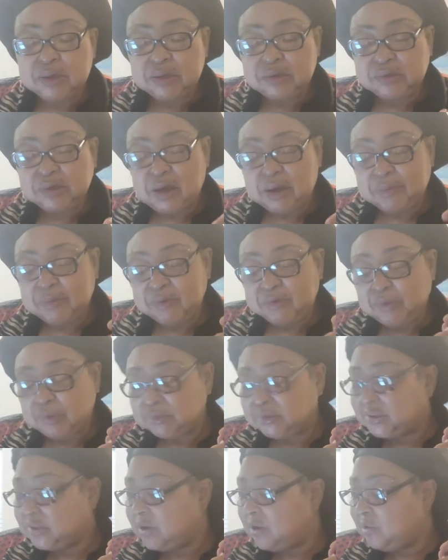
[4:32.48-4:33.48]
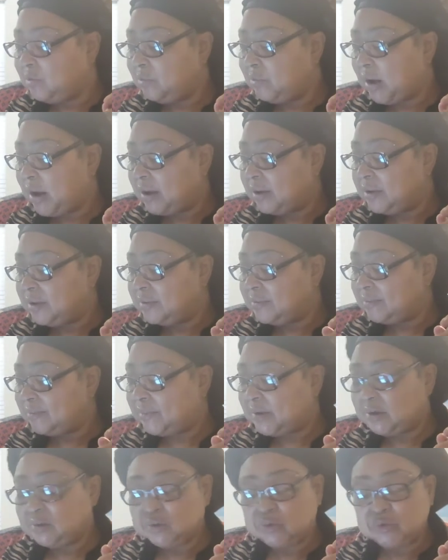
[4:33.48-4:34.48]
is coming from Jeremiah
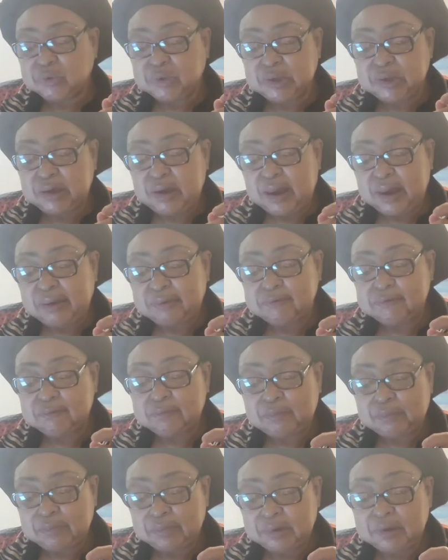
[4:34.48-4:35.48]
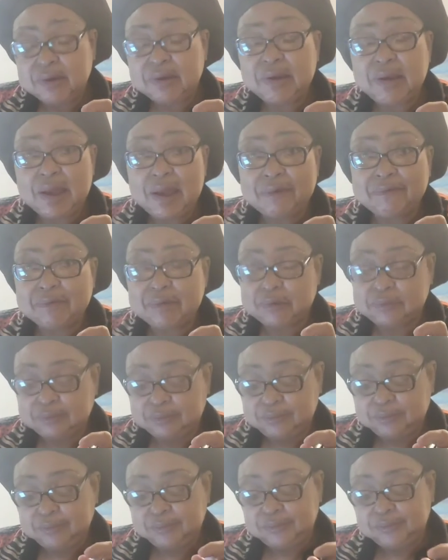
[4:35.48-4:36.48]
29 11.
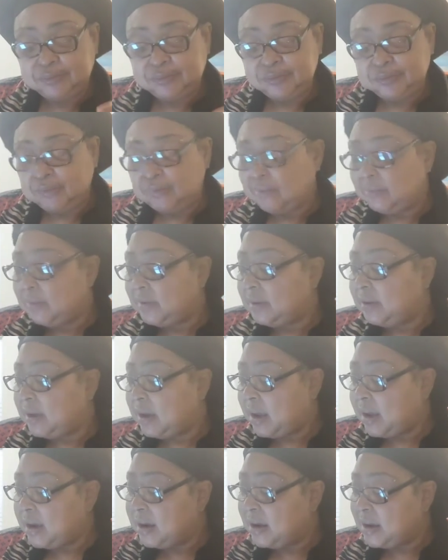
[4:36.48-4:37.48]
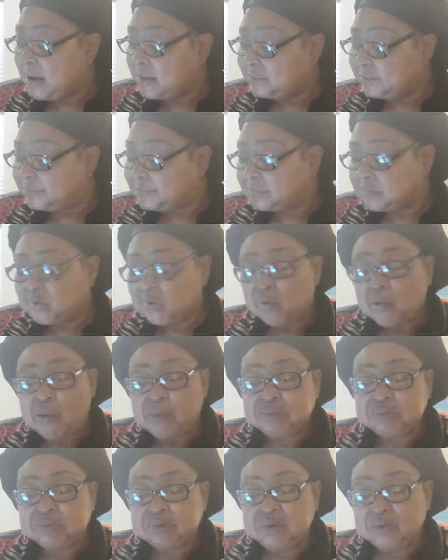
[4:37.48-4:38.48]
And
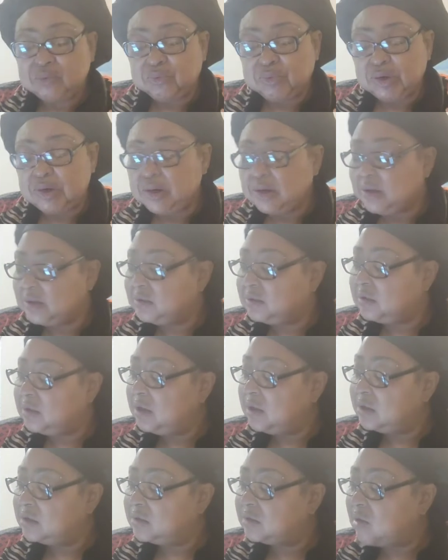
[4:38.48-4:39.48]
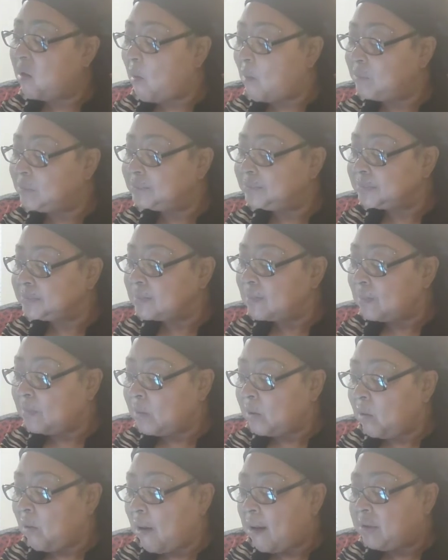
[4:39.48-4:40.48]
it reads as thus
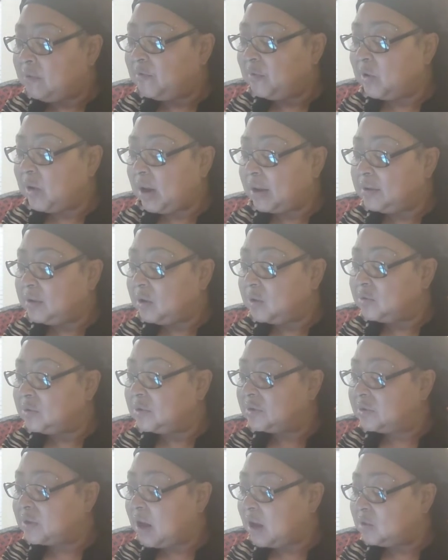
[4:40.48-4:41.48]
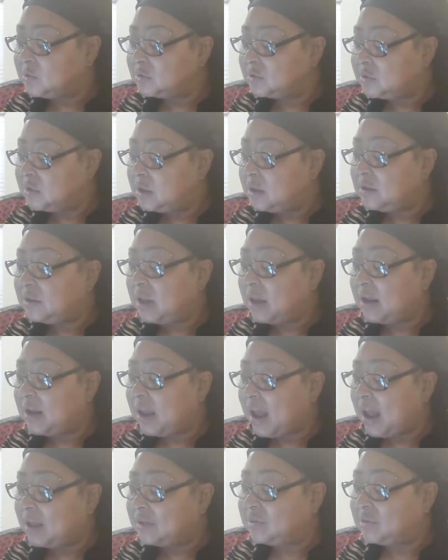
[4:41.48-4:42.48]
For I know the thoughts
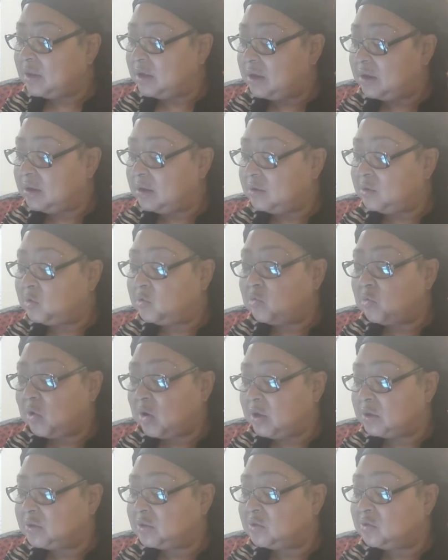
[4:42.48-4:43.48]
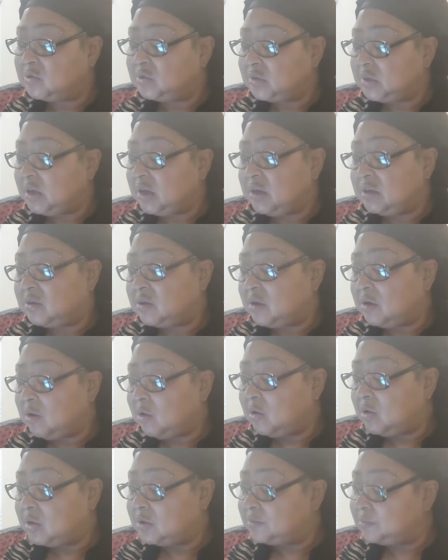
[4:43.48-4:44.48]
that I think towards you, saith the
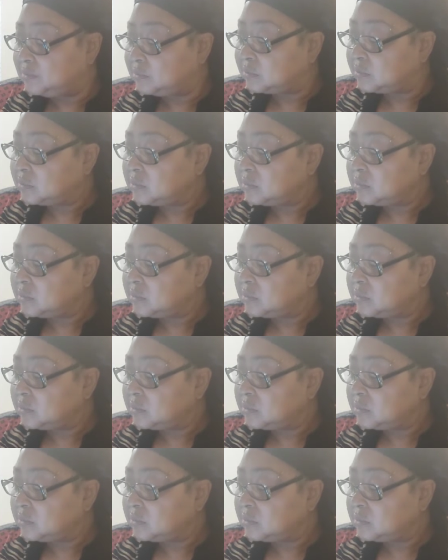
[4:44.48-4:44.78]
Lord,